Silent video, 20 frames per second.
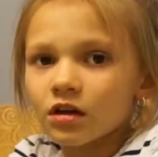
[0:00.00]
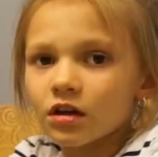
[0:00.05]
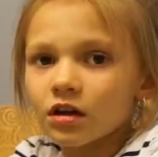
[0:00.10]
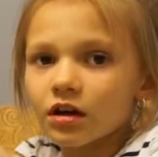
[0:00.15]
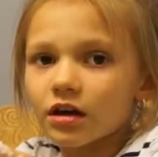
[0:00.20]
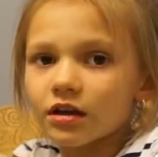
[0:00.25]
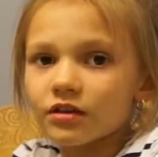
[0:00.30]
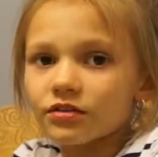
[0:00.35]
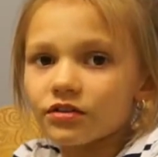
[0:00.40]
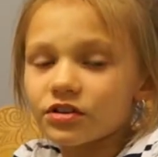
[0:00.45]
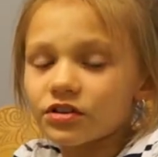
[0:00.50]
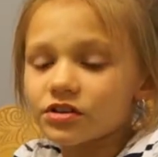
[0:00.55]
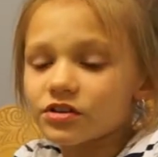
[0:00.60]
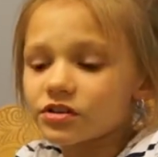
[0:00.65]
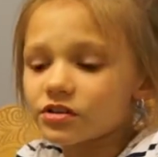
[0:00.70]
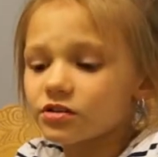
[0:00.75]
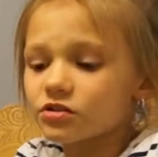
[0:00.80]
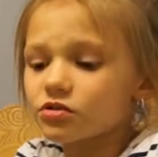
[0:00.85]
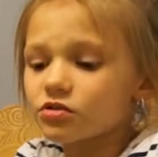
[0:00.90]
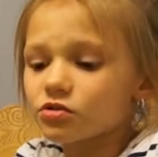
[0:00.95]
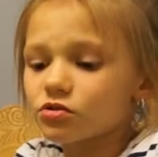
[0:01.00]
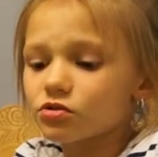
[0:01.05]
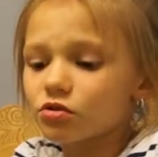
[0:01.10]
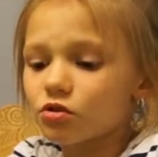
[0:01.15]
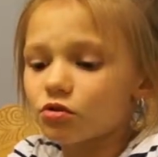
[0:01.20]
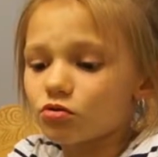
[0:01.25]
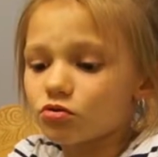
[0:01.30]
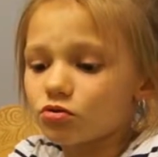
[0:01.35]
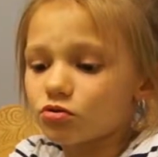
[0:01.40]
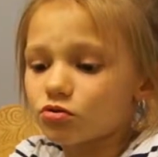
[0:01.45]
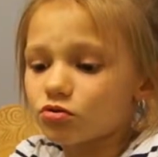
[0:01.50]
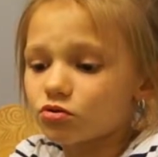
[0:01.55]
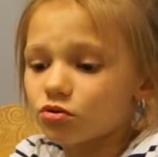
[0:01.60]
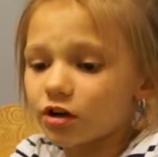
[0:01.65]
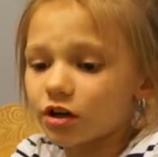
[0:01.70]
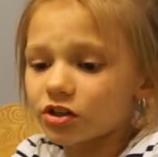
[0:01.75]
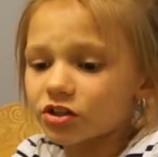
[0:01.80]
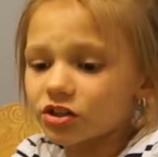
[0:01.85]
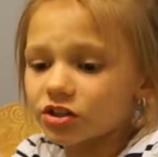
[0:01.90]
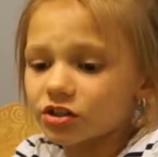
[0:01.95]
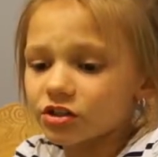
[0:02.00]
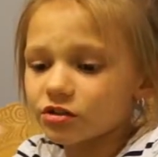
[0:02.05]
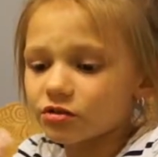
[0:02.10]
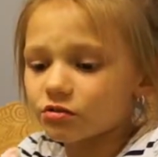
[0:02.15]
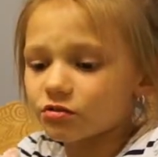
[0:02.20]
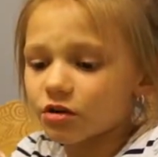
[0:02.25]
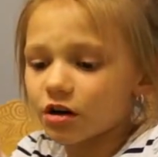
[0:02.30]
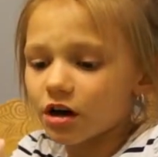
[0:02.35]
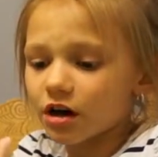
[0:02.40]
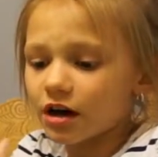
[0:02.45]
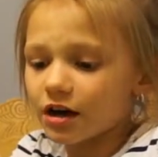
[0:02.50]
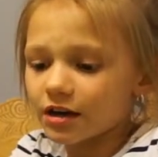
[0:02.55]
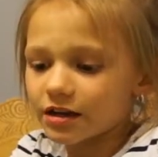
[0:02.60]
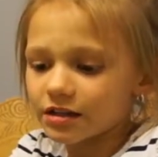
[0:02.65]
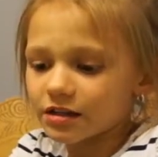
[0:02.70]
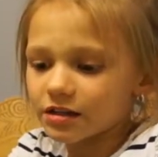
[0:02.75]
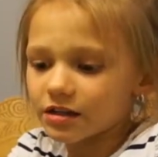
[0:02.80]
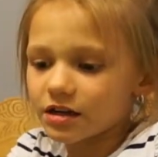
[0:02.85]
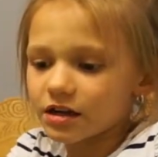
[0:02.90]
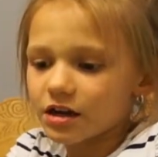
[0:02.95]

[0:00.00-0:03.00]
And this is so stretchy, you guys.